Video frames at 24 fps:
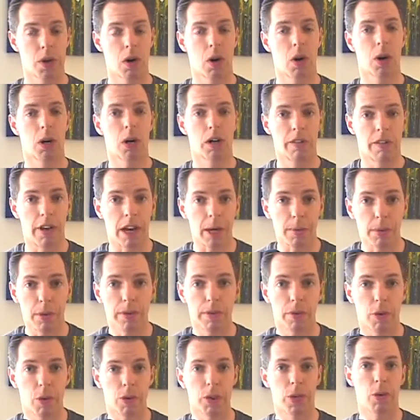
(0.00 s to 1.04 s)
are available
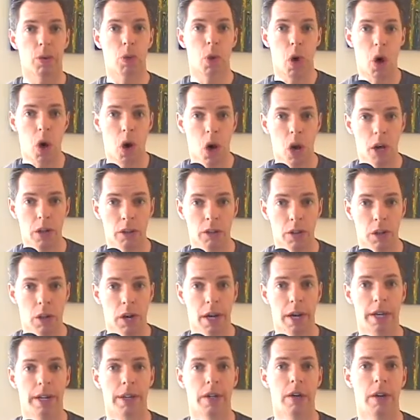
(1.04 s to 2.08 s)
for you
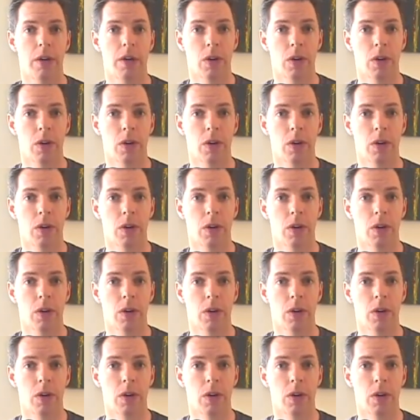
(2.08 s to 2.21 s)
online